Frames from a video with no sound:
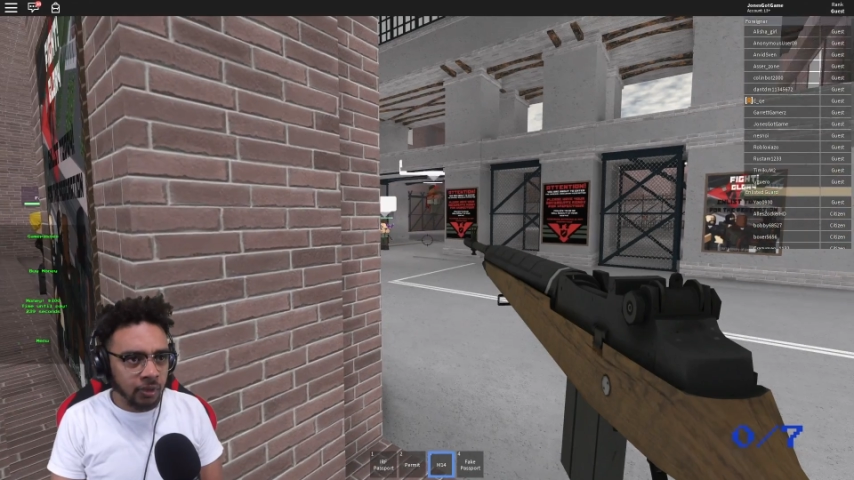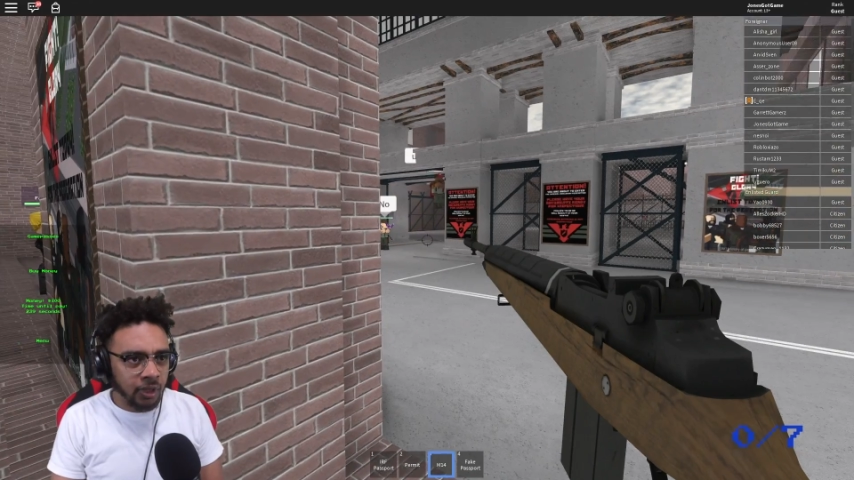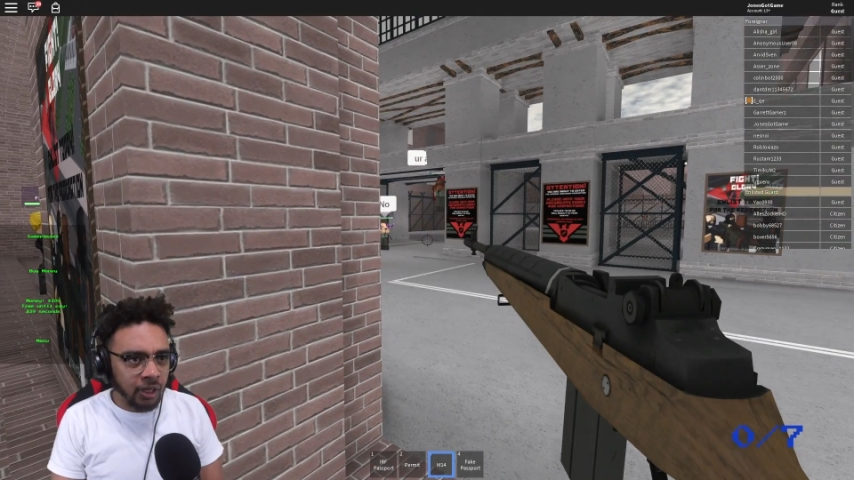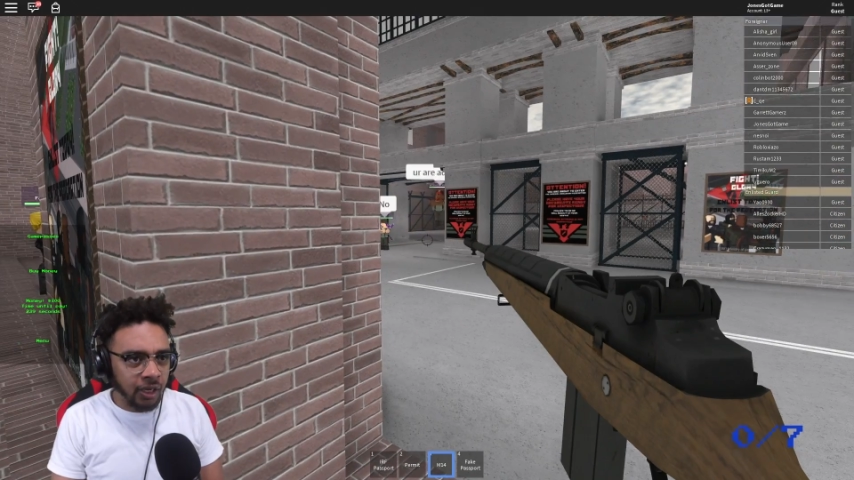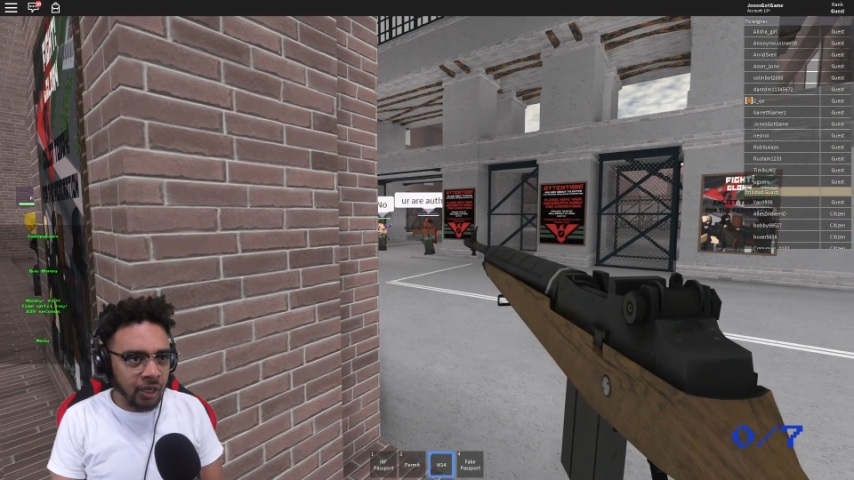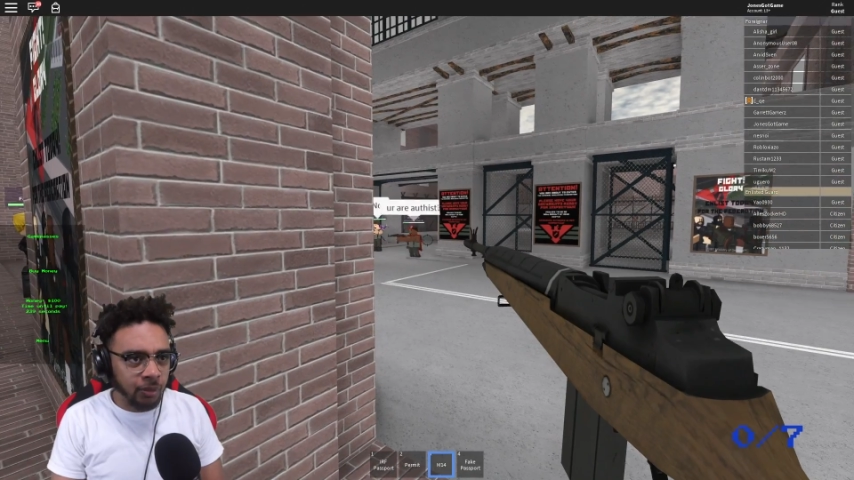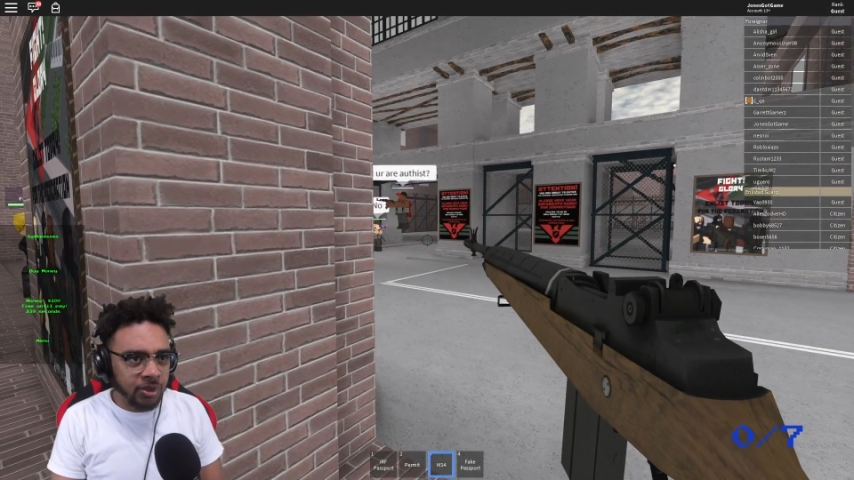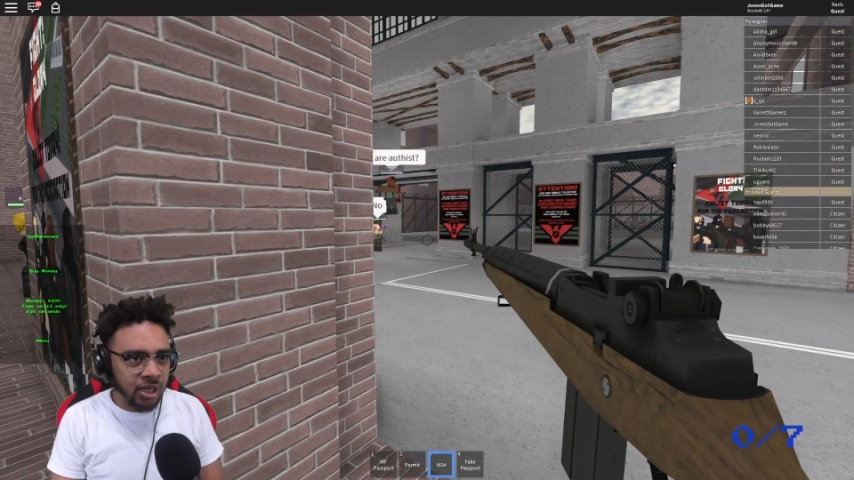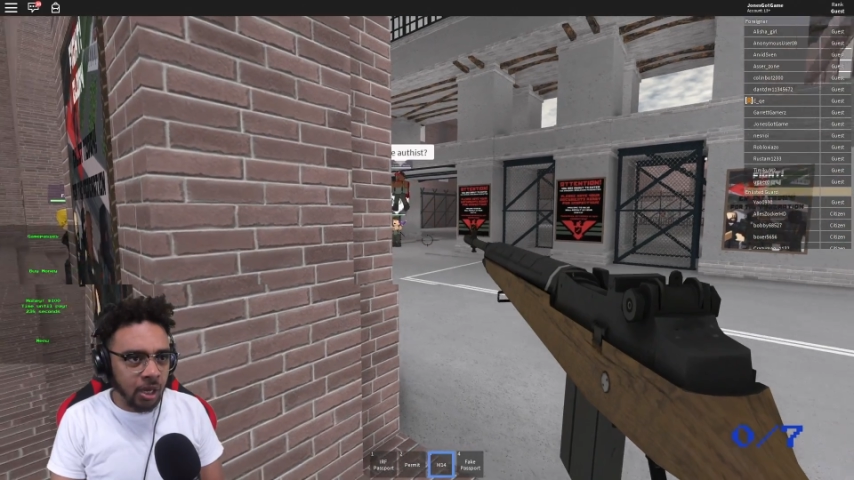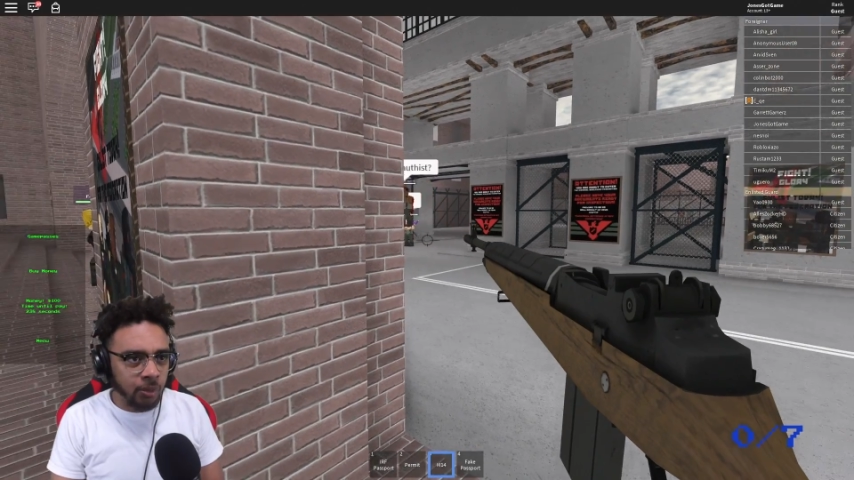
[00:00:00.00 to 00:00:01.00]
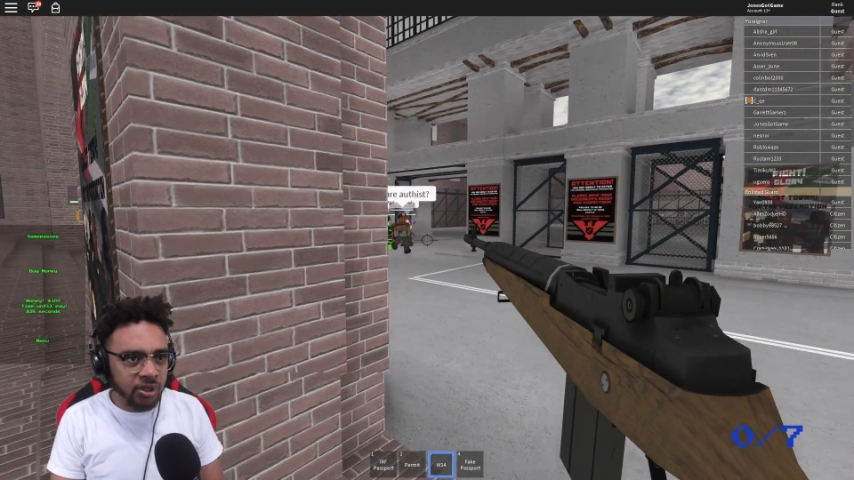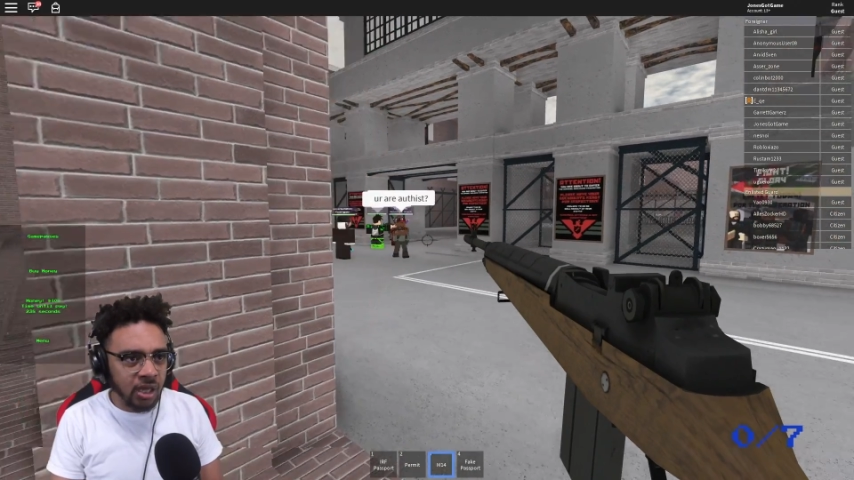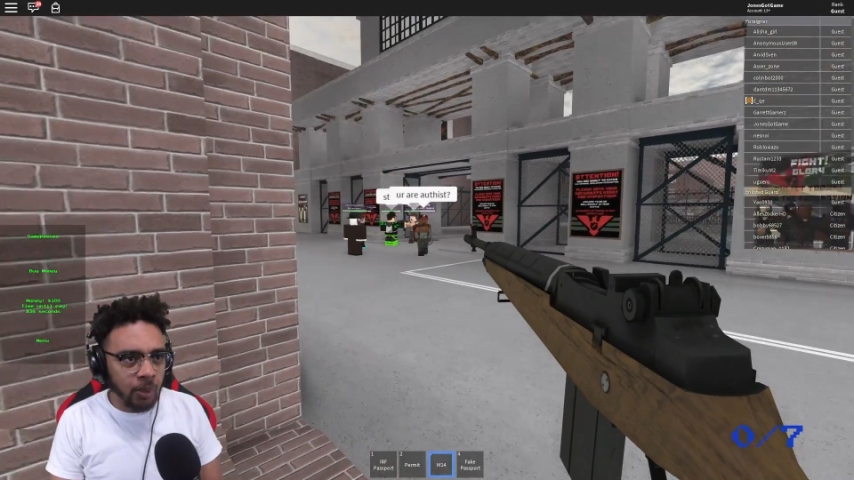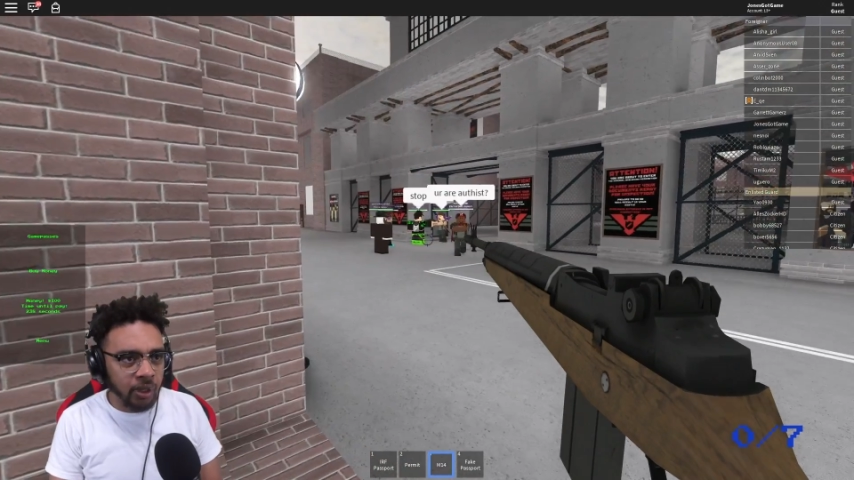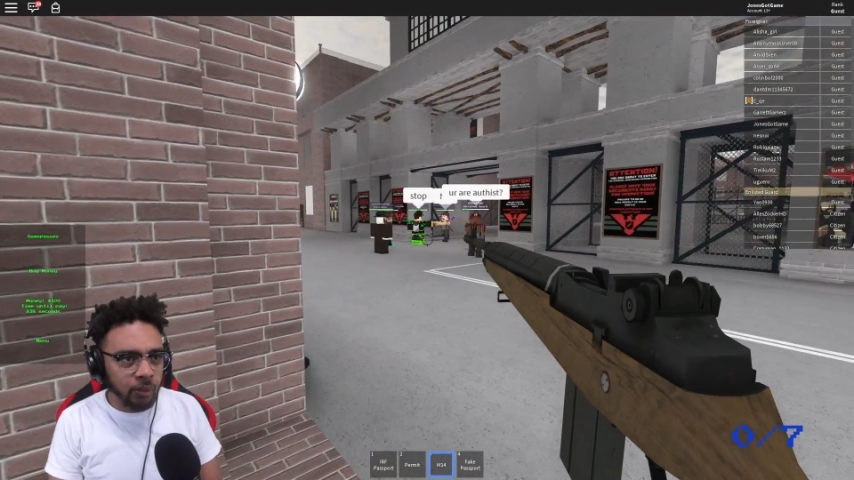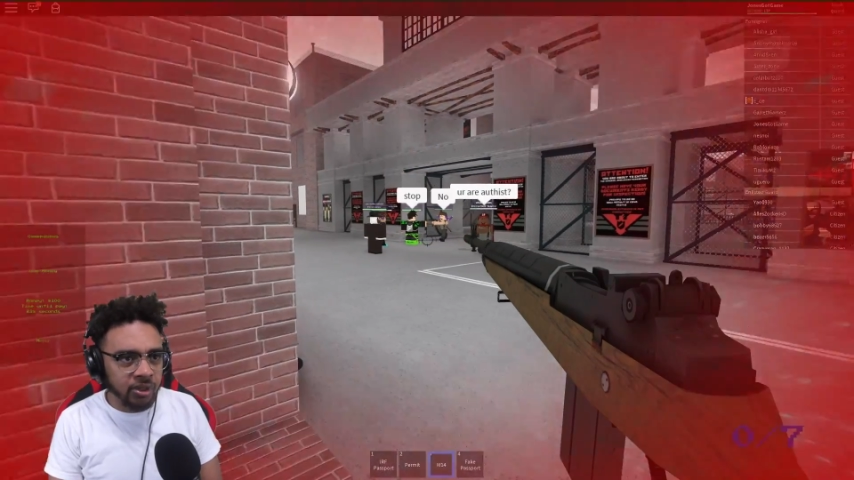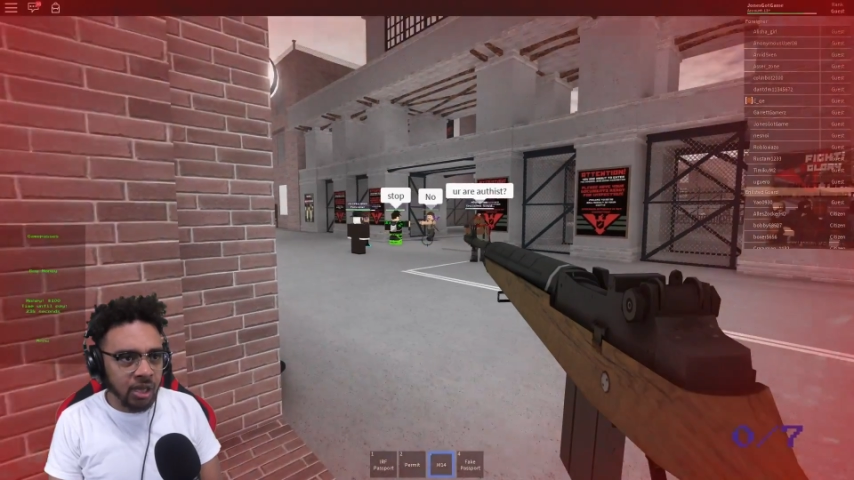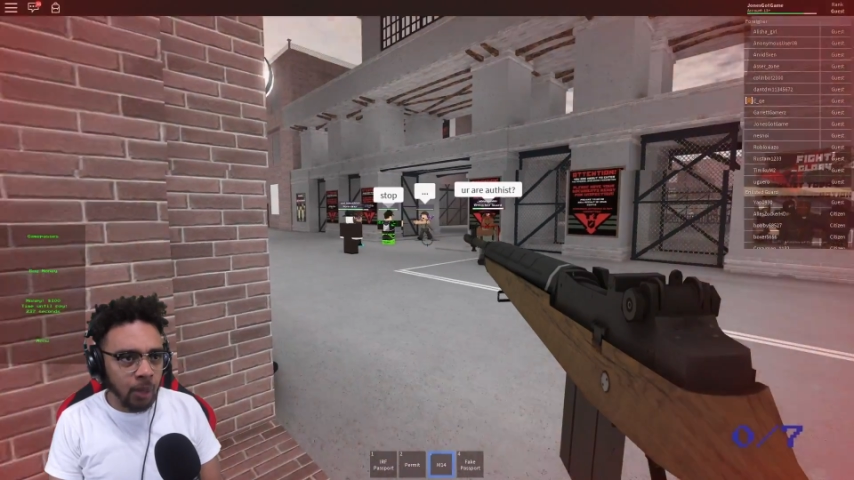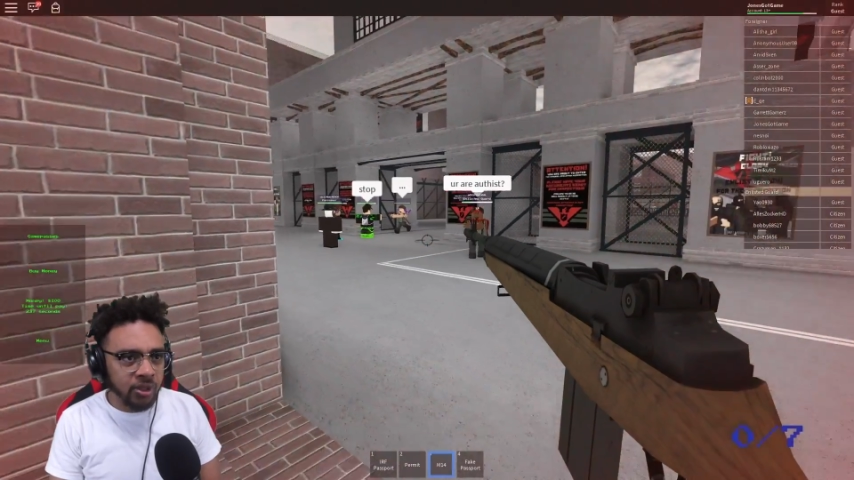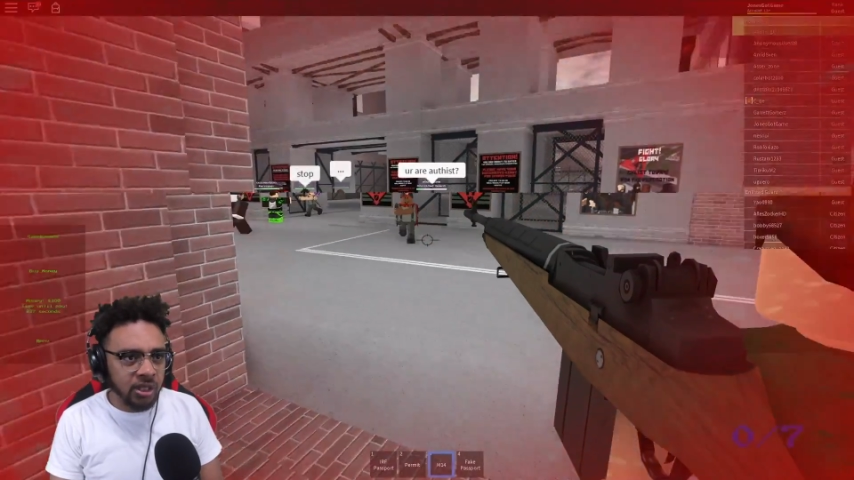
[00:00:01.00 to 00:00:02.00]
Yeah, what's up? What's up with it? What's
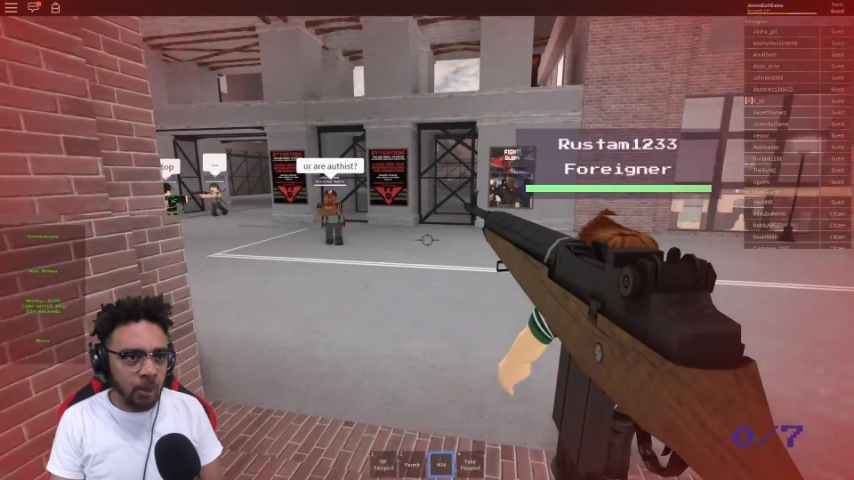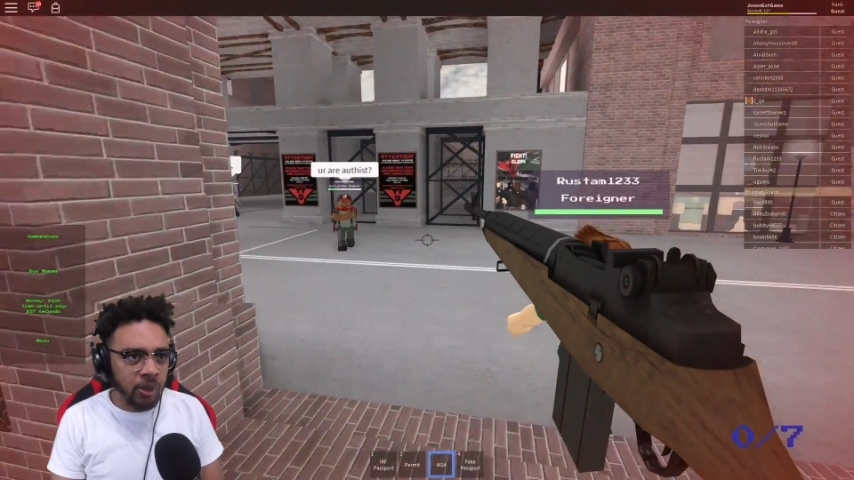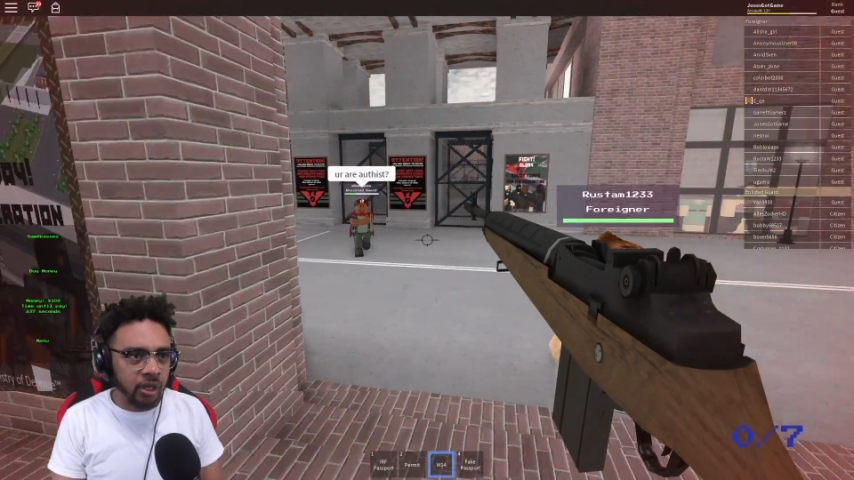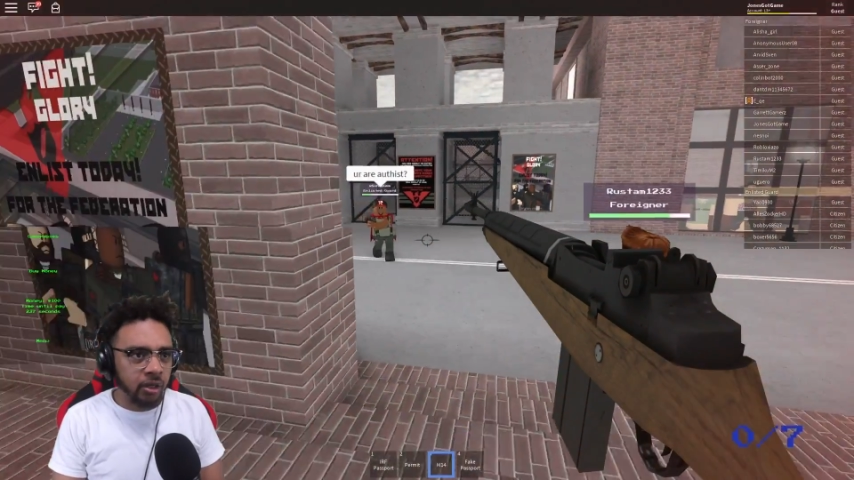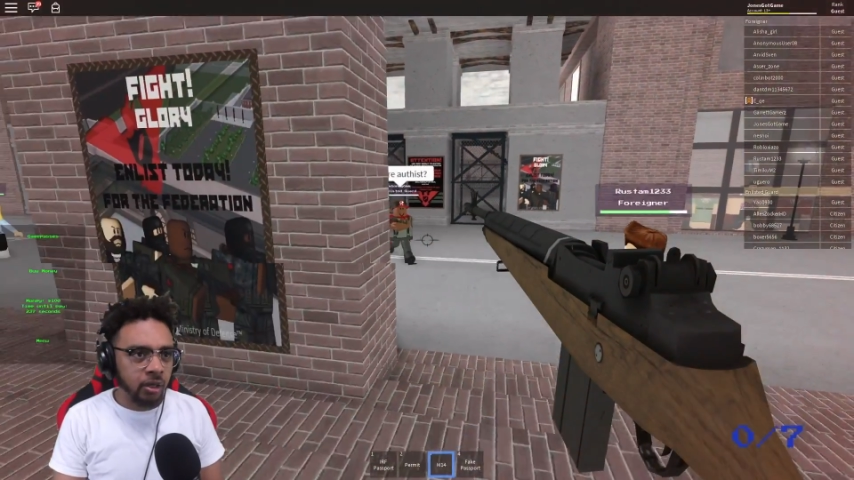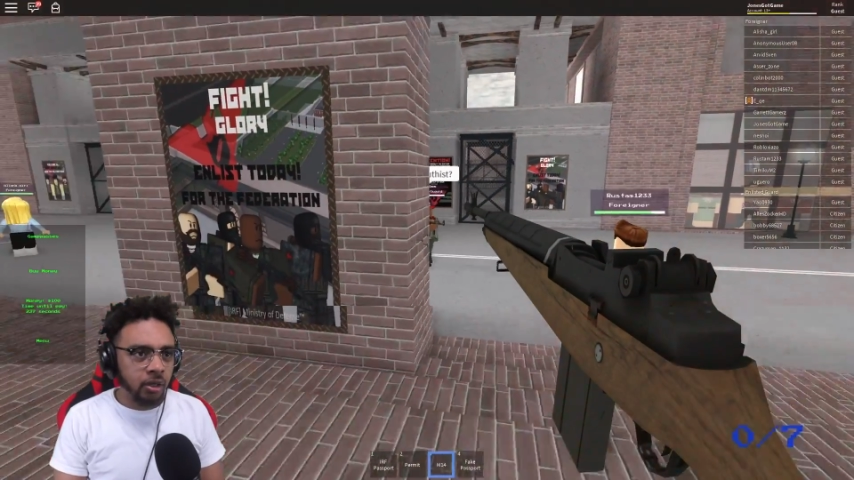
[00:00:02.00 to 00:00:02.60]
up? What's up with it?